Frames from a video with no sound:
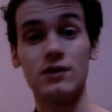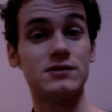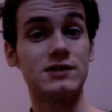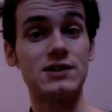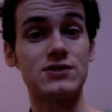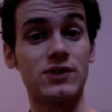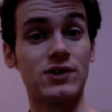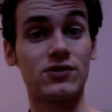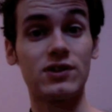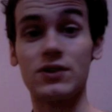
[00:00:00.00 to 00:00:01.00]
D string
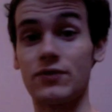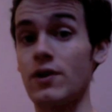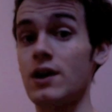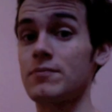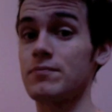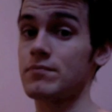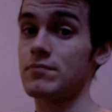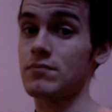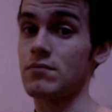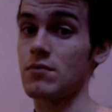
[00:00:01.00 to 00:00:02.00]
6th fret,
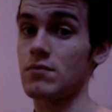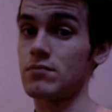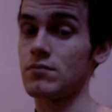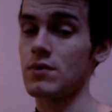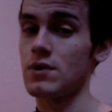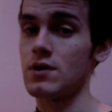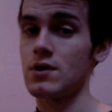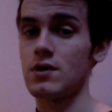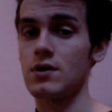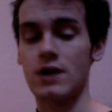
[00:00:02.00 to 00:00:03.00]

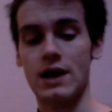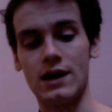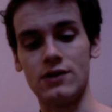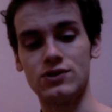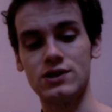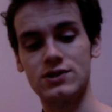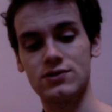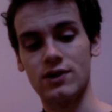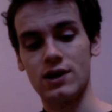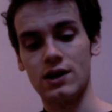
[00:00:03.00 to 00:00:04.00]
and G
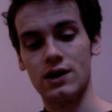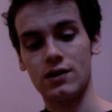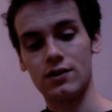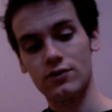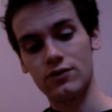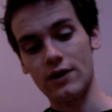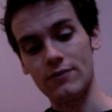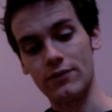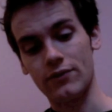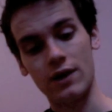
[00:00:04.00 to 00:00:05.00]
string
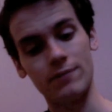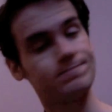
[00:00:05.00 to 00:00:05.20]
7th fret.